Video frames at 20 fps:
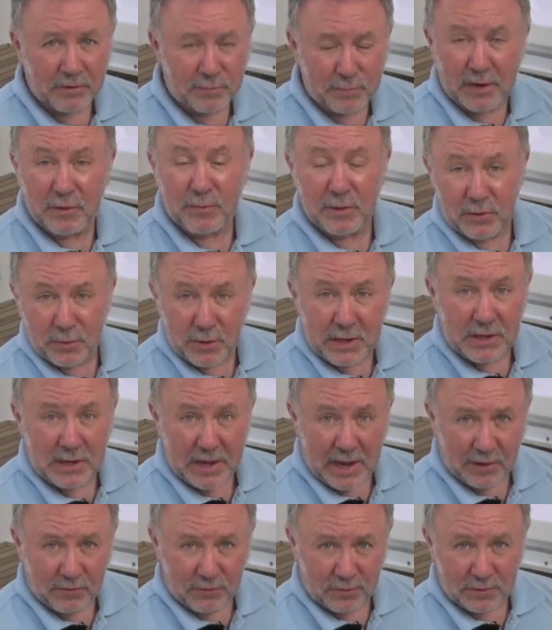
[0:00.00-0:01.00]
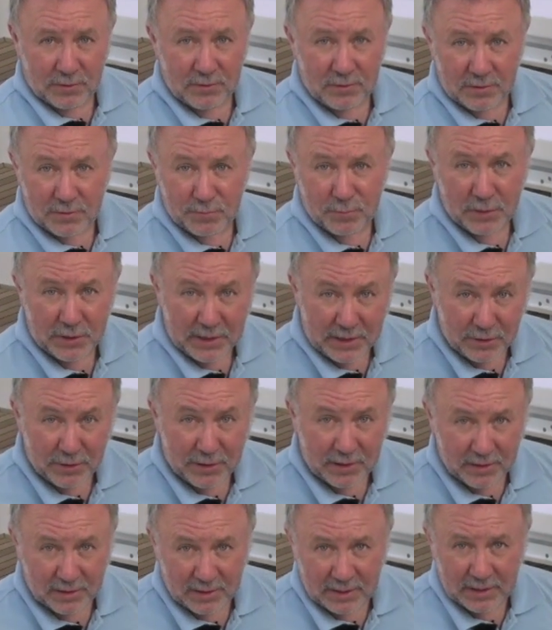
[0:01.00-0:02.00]
Space between the engines is pretty good
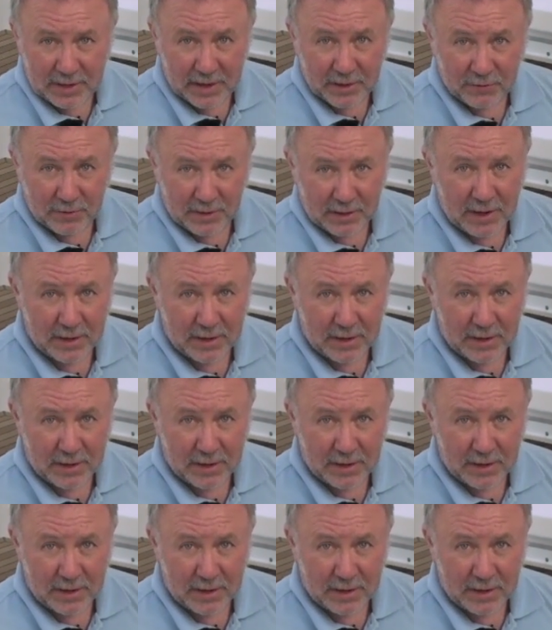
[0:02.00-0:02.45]
indeed actually.